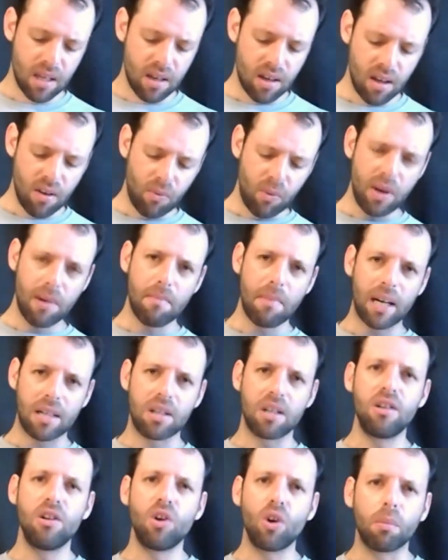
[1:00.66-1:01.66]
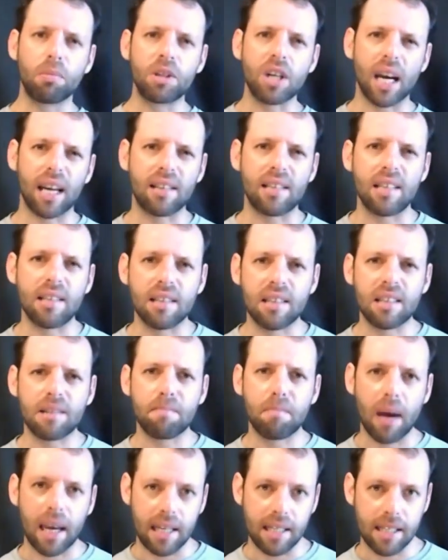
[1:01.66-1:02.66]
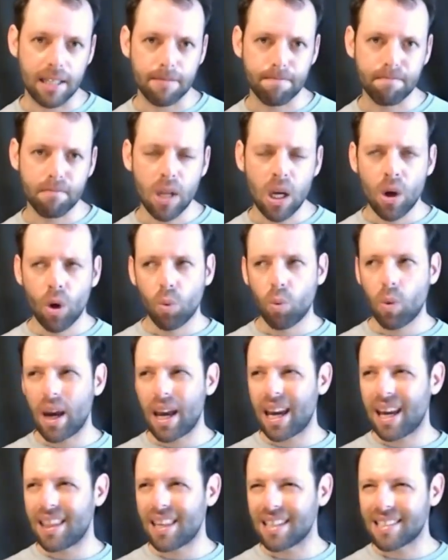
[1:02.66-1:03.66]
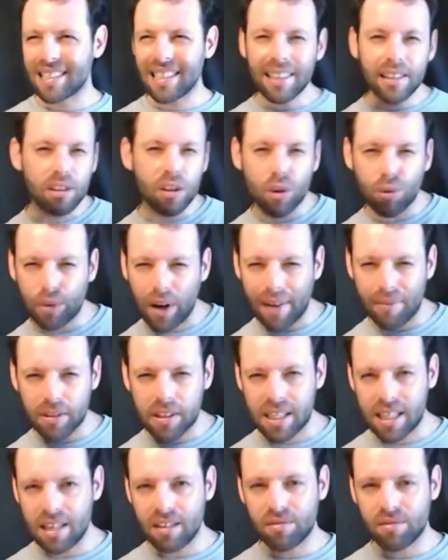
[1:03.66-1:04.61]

If we imagine an object in space where there's little gravity